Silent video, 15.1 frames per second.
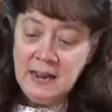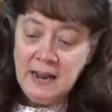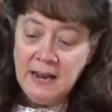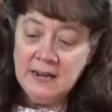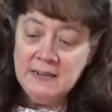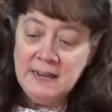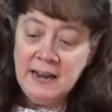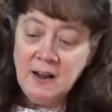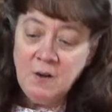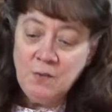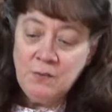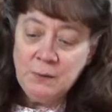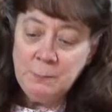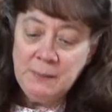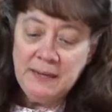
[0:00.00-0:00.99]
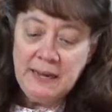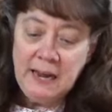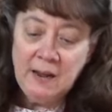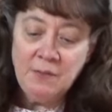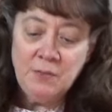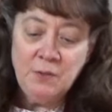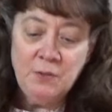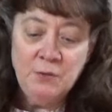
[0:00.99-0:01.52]
and now there
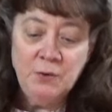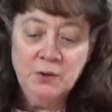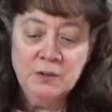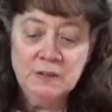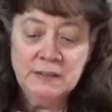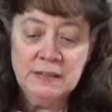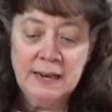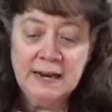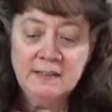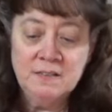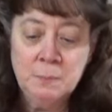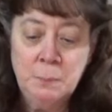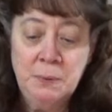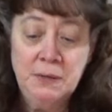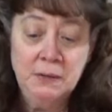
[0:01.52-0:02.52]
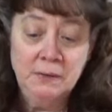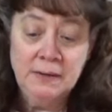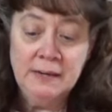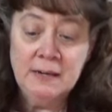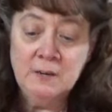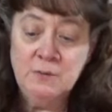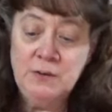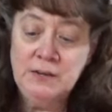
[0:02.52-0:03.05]
began the third and last
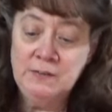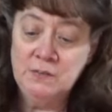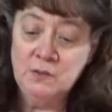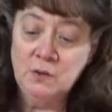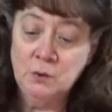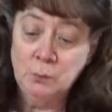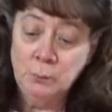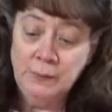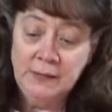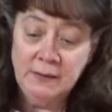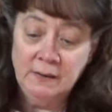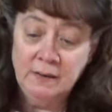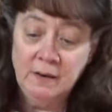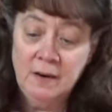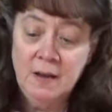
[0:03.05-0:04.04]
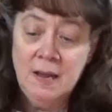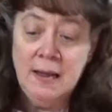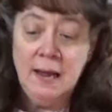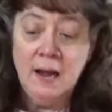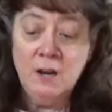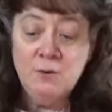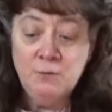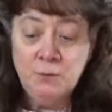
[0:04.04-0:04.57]
period of his career,
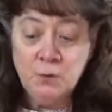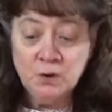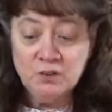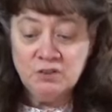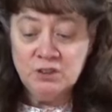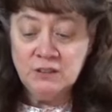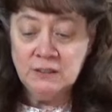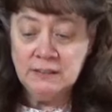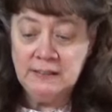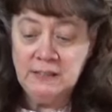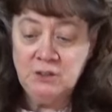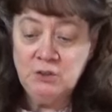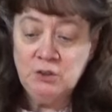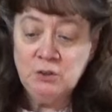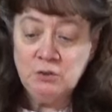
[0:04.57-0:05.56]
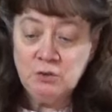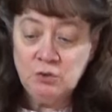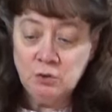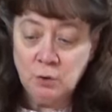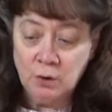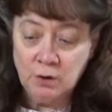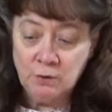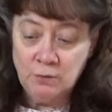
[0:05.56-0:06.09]
unfortunately too
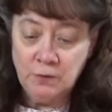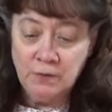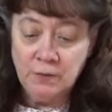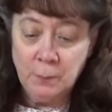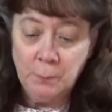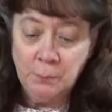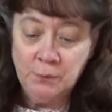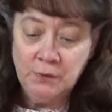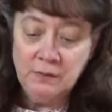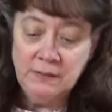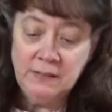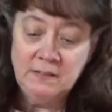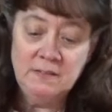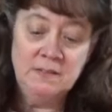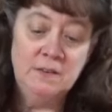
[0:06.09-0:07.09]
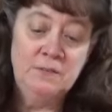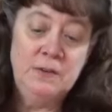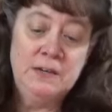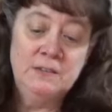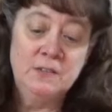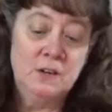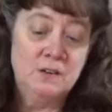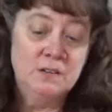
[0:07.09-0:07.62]
short for the brilliance of
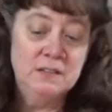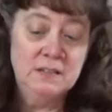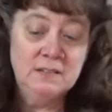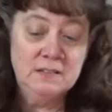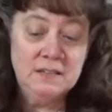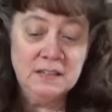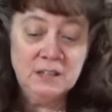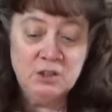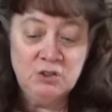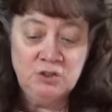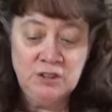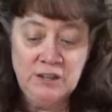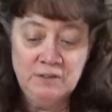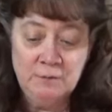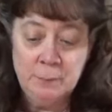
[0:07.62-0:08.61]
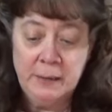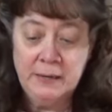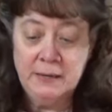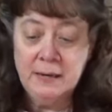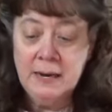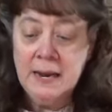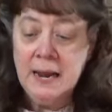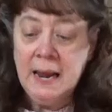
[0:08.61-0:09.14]
his artistic achievement
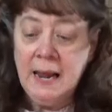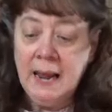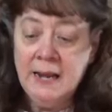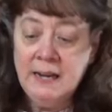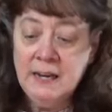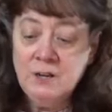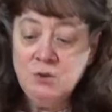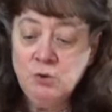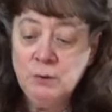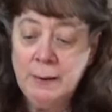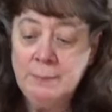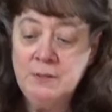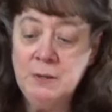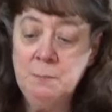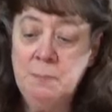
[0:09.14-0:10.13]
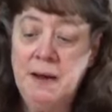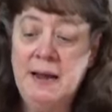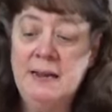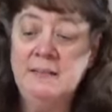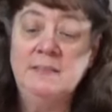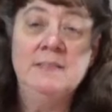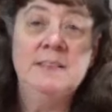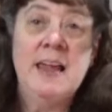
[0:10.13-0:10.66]
and interrupted by
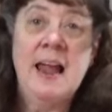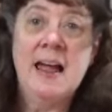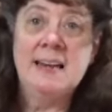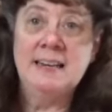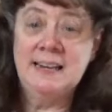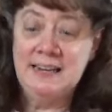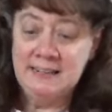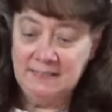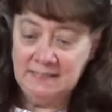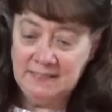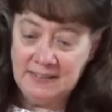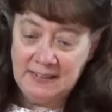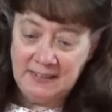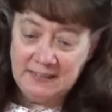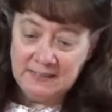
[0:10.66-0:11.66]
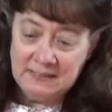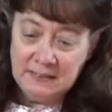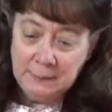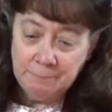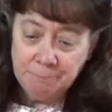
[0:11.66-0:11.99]
a sad incident.